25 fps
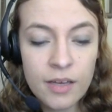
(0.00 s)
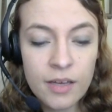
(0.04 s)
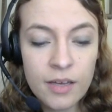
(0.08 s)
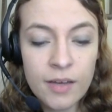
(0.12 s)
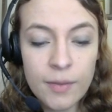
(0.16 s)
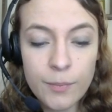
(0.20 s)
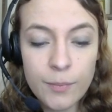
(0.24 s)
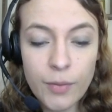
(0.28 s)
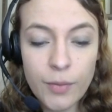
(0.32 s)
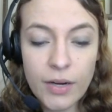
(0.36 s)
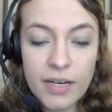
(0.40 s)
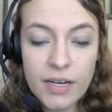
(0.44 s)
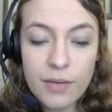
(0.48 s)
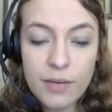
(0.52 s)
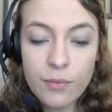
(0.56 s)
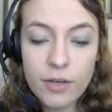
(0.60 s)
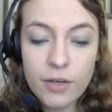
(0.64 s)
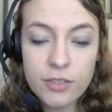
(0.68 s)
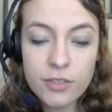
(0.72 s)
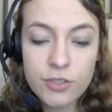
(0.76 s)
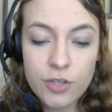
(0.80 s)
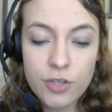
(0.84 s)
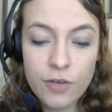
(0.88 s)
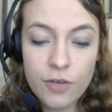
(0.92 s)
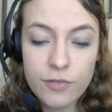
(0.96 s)
Brady
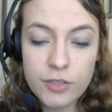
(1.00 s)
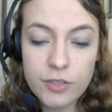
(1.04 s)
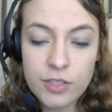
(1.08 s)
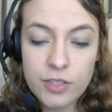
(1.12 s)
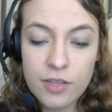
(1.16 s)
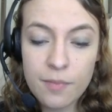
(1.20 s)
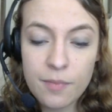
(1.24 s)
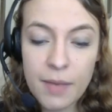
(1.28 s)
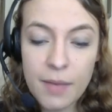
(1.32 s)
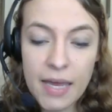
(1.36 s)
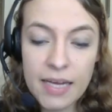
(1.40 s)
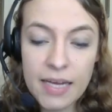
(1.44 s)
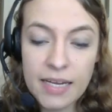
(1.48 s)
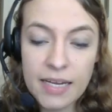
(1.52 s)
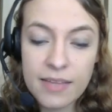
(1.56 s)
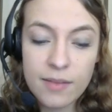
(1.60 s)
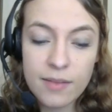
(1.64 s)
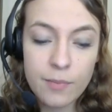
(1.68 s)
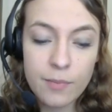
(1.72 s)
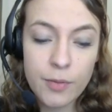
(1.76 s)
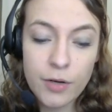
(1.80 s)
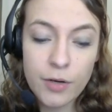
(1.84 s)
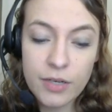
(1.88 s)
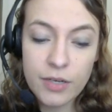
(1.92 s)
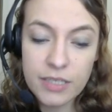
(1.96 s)
rushed over to the man in the
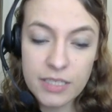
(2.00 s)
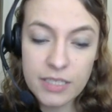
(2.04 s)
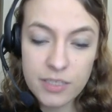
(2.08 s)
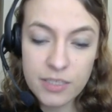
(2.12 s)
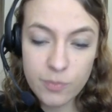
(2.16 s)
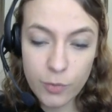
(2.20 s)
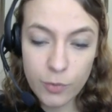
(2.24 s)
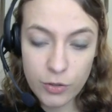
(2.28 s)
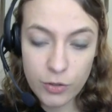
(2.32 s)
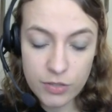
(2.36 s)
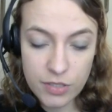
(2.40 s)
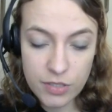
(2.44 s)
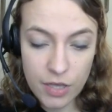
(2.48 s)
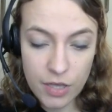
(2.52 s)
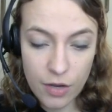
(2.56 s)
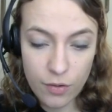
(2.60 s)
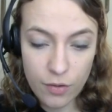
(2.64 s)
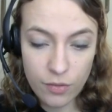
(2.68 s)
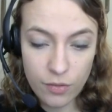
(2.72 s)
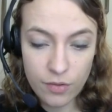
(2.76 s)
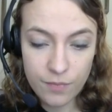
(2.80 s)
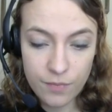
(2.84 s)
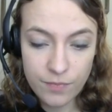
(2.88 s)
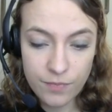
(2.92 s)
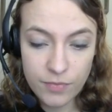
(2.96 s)
burgundy sports coat.
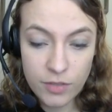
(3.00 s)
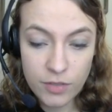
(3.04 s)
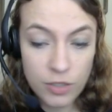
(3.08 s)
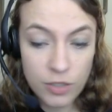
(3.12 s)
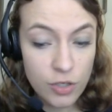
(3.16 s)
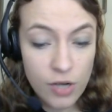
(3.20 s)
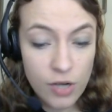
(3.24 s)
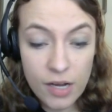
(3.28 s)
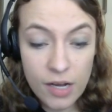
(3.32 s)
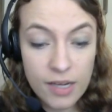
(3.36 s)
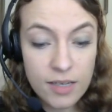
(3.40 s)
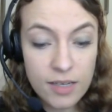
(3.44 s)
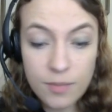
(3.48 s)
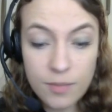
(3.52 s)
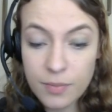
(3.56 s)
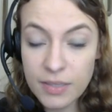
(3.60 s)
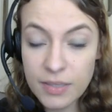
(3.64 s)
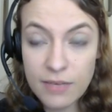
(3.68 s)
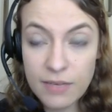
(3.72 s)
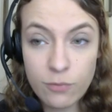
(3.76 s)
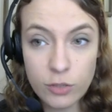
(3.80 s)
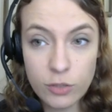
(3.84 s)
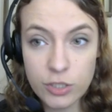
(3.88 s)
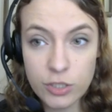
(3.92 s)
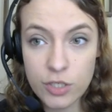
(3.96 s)
You're not going to
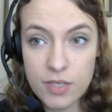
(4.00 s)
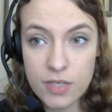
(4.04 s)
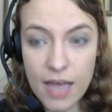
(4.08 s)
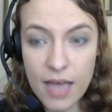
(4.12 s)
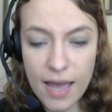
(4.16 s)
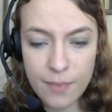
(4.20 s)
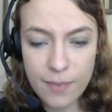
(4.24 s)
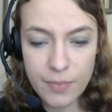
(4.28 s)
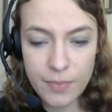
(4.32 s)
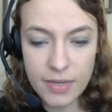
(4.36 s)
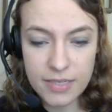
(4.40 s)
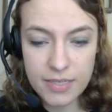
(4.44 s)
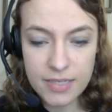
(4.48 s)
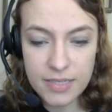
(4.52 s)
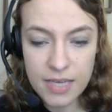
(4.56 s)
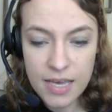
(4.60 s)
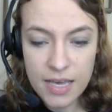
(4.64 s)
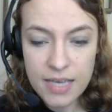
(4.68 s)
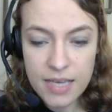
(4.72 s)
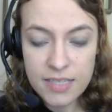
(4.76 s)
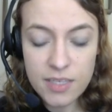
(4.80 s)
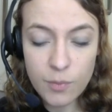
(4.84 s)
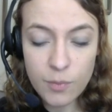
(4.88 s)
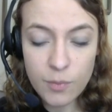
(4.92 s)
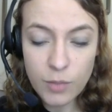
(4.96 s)
believe what just happened.
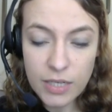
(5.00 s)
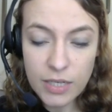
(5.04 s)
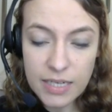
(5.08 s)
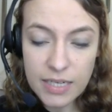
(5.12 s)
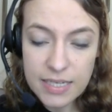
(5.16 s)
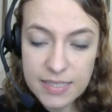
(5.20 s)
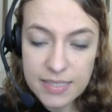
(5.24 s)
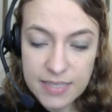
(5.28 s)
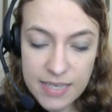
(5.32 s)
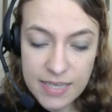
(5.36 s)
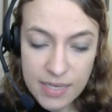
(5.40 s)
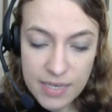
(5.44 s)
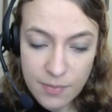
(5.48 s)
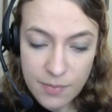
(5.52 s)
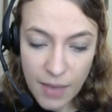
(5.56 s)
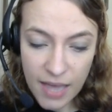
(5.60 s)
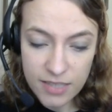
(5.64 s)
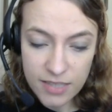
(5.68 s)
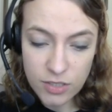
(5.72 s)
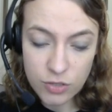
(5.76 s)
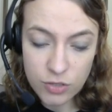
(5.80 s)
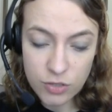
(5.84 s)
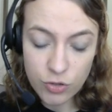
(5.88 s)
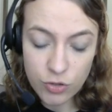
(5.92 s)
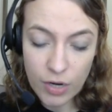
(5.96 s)
Someone in a ski
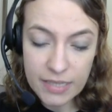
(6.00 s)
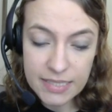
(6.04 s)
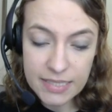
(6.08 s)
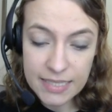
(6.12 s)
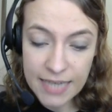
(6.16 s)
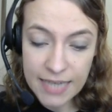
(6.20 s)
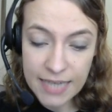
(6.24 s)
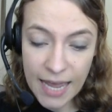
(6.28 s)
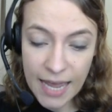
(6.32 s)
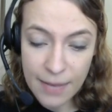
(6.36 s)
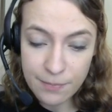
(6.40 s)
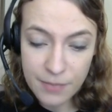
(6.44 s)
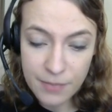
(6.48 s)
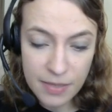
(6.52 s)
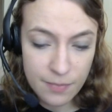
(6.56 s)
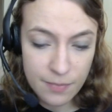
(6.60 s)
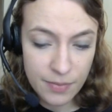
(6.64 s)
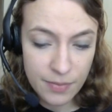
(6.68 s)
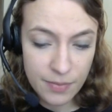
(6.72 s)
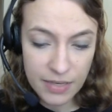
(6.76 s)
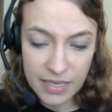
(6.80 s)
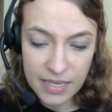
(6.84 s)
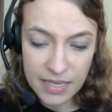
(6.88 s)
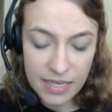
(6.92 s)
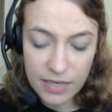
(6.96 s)
mask tried to nab me,
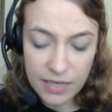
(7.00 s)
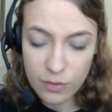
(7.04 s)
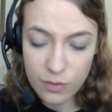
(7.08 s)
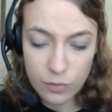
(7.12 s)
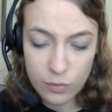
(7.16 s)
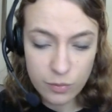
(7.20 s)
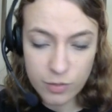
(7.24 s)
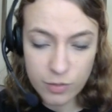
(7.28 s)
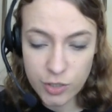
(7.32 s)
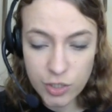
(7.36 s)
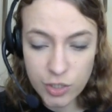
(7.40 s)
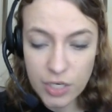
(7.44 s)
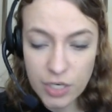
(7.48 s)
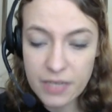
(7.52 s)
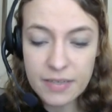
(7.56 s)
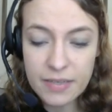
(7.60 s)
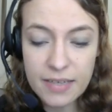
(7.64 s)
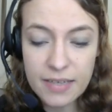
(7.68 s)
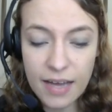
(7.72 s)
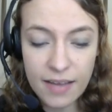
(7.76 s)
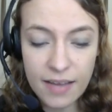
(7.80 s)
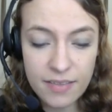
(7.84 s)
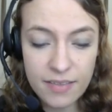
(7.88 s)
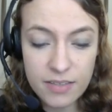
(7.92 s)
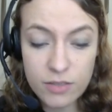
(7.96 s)
but he or she
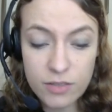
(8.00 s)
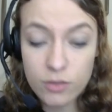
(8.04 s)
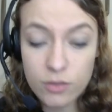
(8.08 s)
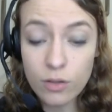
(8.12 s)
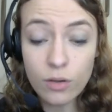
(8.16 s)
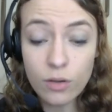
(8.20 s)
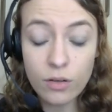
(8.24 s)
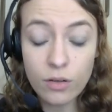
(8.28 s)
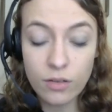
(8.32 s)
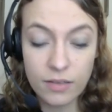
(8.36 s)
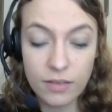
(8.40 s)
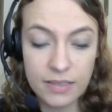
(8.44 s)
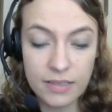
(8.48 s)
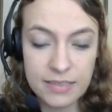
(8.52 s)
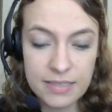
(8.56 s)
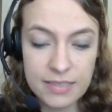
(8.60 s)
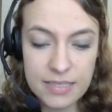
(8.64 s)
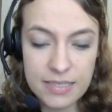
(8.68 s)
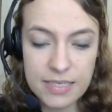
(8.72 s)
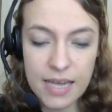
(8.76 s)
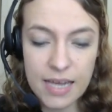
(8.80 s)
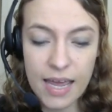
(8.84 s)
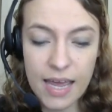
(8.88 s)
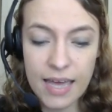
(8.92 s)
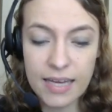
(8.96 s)
got this girl
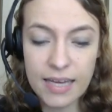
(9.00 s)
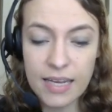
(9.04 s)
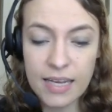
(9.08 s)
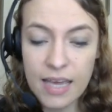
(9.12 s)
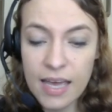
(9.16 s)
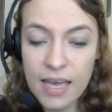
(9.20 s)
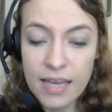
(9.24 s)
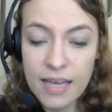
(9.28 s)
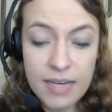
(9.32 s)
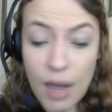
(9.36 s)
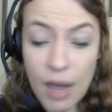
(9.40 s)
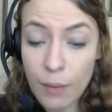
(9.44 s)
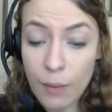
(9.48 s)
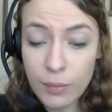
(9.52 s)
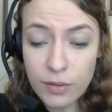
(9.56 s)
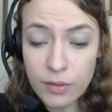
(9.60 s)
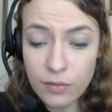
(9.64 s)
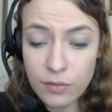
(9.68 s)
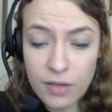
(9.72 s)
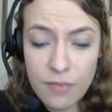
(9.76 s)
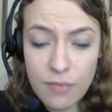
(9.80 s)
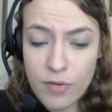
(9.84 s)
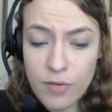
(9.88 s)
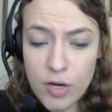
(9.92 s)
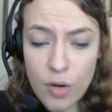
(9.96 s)
instead. Now we don't
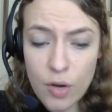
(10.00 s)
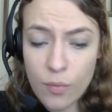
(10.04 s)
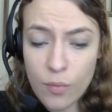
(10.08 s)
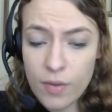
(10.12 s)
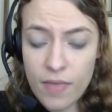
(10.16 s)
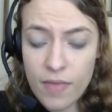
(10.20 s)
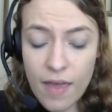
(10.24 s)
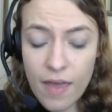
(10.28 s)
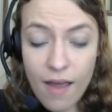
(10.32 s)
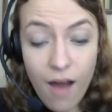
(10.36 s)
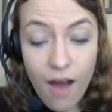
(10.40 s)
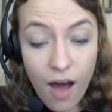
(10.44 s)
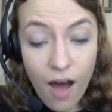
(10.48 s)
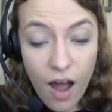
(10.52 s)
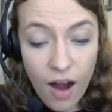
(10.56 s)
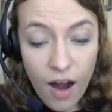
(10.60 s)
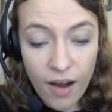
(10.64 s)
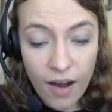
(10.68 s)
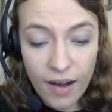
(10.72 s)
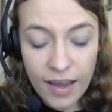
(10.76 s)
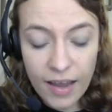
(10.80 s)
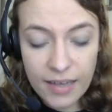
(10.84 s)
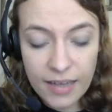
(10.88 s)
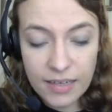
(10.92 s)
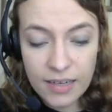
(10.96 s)
even know where they are,
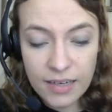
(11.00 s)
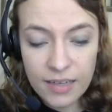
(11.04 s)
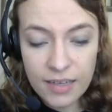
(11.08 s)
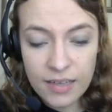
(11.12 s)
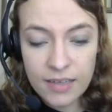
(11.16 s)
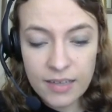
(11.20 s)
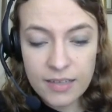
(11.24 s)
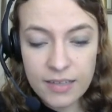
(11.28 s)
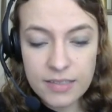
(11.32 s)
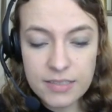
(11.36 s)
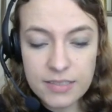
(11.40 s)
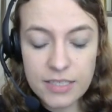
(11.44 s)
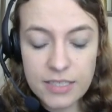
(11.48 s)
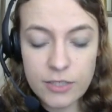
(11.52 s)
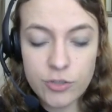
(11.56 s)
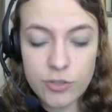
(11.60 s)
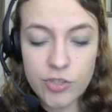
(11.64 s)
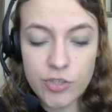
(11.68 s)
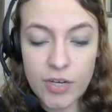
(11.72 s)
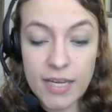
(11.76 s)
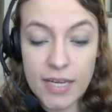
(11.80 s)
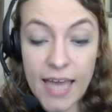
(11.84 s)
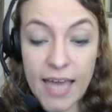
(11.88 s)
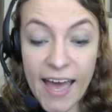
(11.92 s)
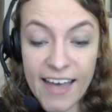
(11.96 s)
and... Deirdre
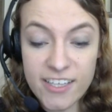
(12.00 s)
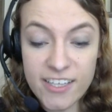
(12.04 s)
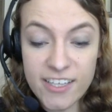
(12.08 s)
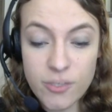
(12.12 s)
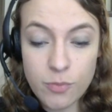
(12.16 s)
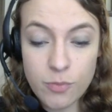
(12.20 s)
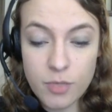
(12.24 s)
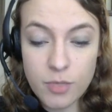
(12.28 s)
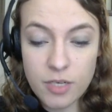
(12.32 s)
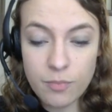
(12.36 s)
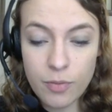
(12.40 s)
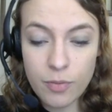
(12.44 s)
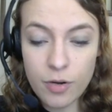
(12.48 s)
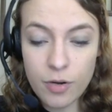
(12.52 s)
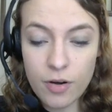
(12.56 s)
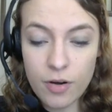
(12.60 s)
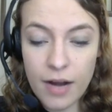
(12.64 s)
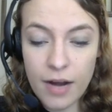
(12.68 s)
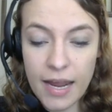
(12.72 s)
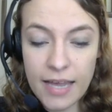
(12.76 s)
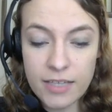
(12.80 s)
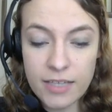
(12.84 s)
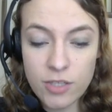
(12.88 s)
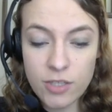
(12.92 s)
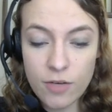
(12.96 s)
gasped and put her
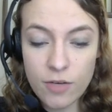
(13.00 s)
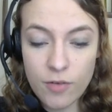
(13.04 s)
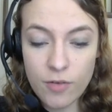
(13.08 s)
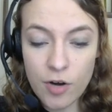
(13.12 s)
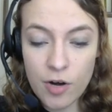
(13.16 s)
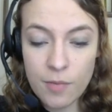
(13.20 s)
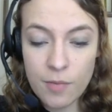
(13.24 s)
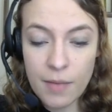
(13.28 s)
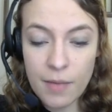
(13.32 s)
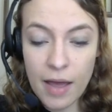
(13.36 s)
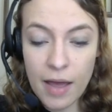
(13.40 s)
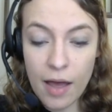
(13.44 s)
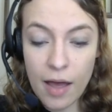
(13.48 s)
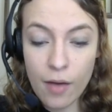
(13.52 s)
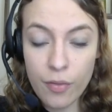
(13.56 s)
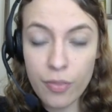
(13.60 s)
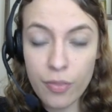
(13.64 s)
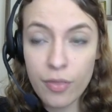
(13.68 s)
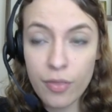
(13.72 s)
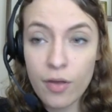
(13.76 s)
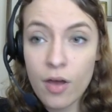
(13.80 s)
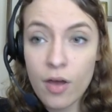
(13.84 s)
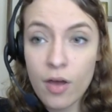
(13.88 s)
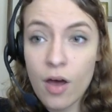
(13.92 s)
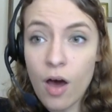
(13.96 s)
hand over her mouth.
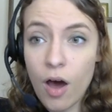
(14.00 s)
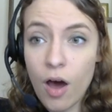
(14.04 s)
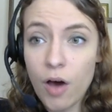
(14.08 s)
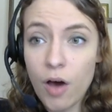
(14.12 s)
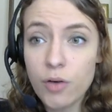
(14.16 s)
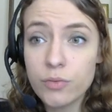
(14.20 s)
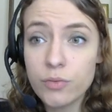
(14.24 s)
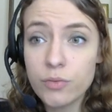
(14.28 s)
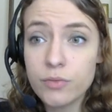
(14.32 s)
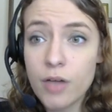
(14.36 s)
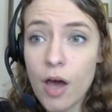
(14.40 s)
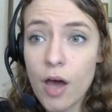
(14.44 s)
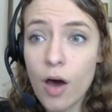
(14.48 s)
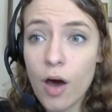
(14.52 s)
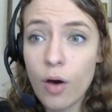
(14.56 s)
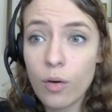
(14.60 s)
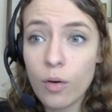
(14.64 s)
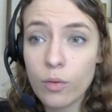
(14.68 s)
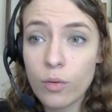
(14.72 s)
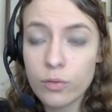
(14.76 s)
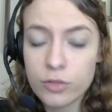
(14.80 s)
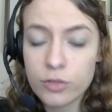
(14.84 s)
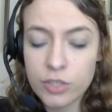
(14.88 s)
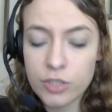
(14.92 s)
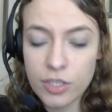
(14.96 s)
Oh
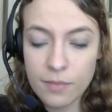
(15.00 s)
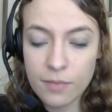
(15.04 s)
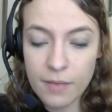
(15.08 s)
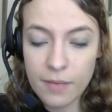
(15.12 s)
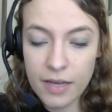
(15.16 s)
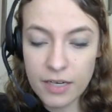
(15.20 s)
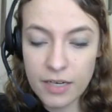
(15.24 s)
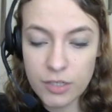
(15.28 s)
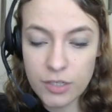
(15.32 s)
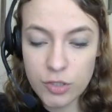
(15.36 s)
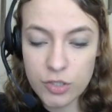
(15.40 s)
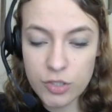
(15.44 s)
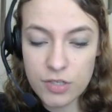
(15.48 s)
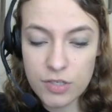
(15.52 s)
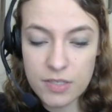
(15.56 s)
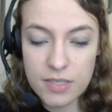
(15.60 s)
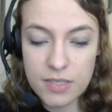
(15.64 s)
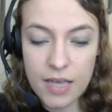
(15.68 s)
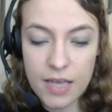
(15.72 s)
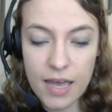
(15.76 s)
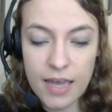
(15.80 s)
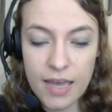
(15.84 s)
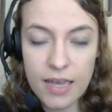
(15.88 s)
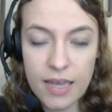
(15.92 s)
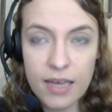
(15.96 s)
no, she managed to
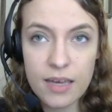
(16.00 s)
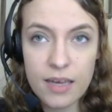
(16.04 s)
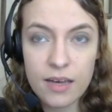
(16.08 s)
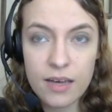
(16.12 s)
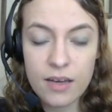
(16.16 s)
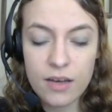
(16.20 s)
say.